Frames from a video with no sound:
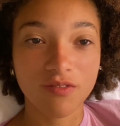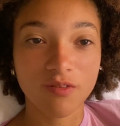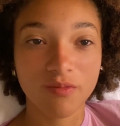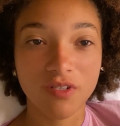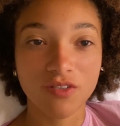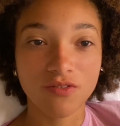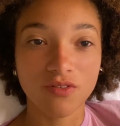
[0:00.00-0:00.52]
he'd
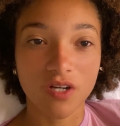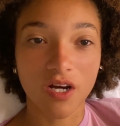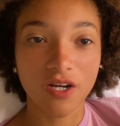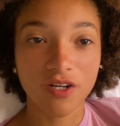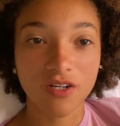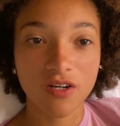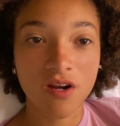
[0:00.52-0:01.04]
be too
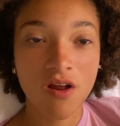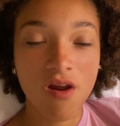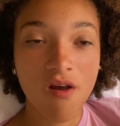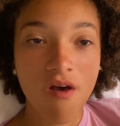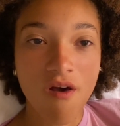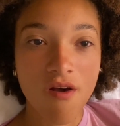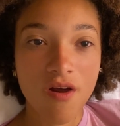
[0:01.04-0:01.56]
tired
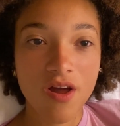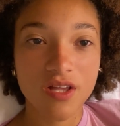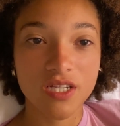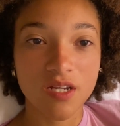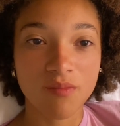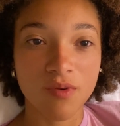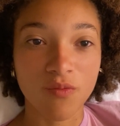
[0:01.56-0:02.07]
because he
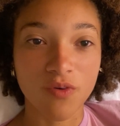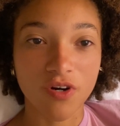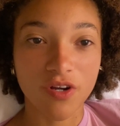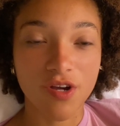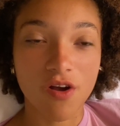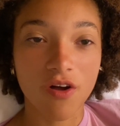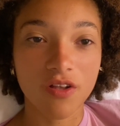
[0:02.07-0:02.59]
had been
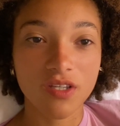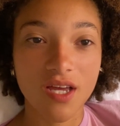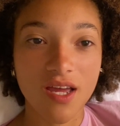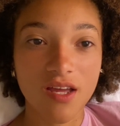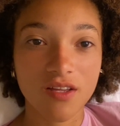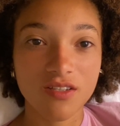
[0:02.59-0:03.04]
working all day.